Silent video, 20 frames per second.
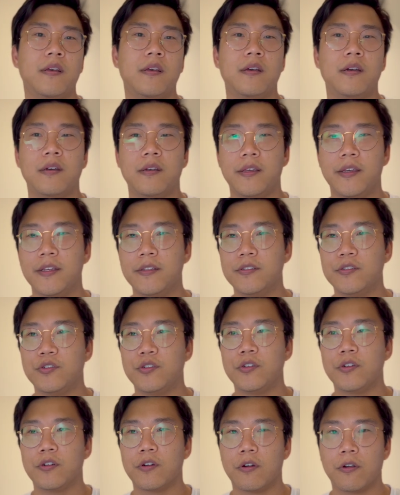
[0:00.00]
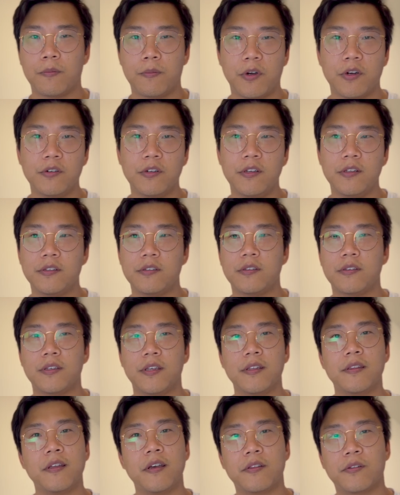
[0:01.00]
into your opponent to
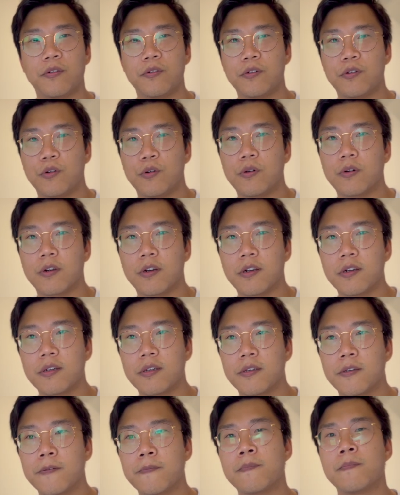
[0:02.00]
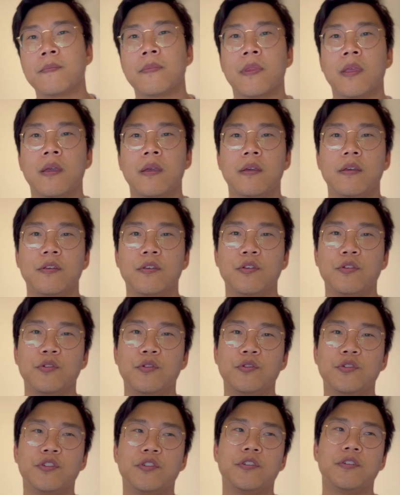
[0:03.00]
get that throw to work.
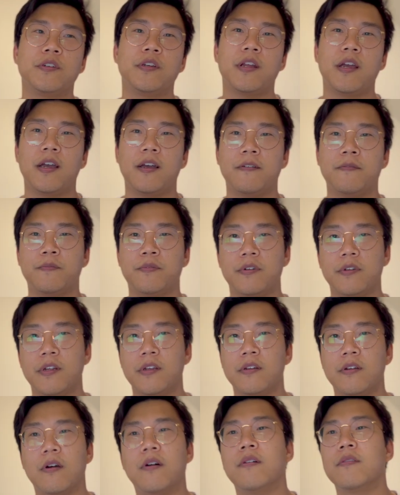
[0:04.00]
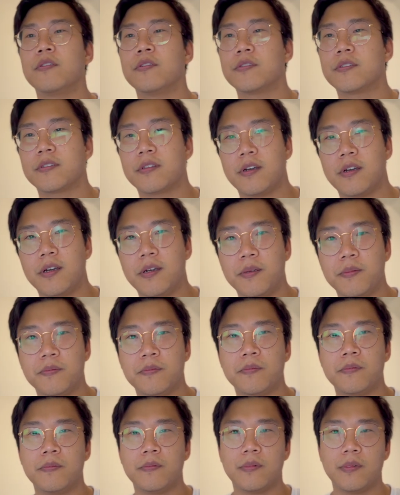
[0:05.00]
You should have put in all
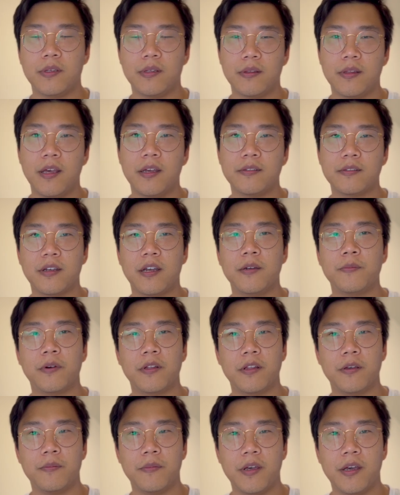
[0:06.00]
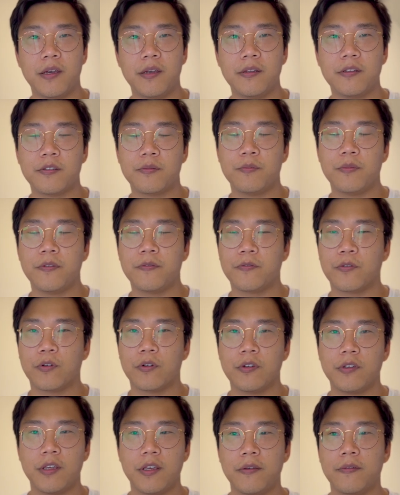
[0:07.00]
that time on the mat before
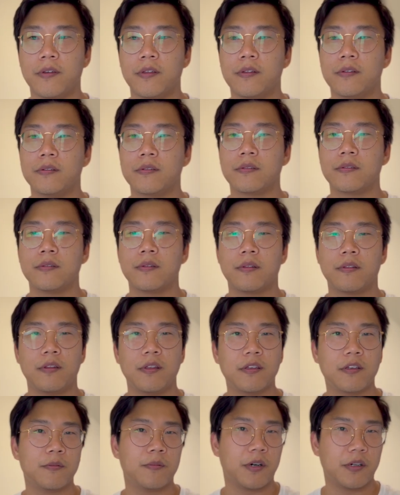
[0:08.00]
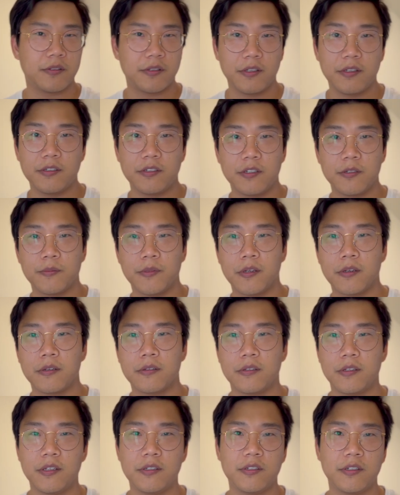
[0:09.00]
you even think about teaching
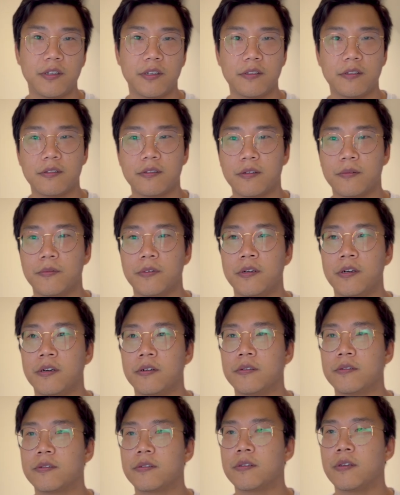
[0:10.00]
it to someone else.